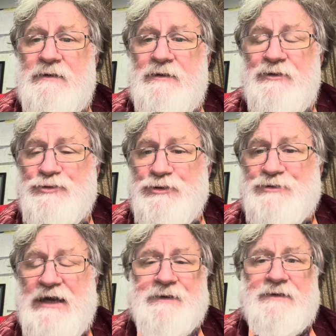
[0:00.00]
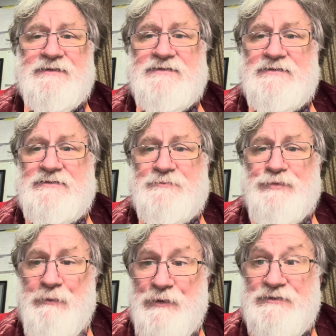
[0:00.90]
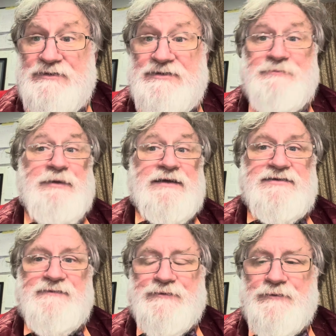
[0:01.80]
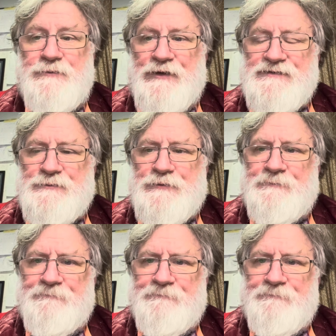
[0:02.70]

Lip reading: YouTube channel is to promote debate, if at all possible.